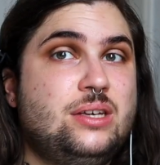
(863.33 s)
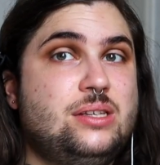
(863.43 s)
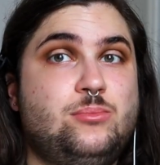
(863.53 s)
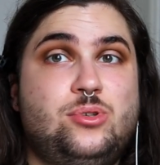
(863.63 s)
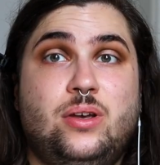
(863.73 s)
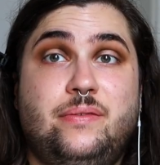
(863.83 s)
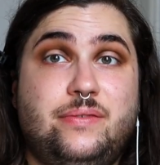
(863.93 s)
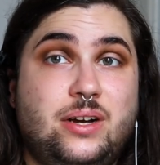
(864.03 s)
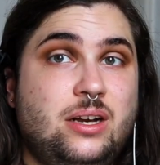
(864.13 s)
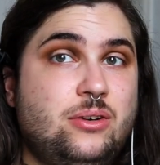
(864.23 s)
seems to have
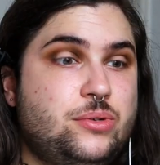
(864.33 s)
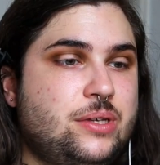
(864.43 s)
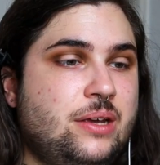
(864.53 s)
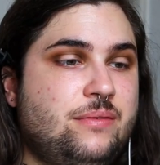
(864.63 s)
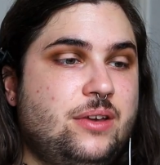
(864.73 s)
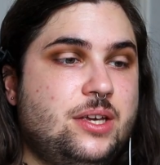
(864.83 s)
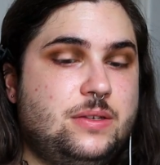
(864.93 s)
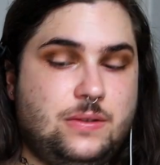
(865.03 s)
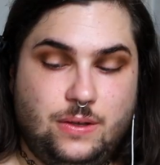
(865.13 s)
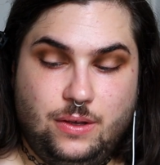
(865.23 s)
very little side
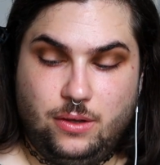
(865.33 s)
effects.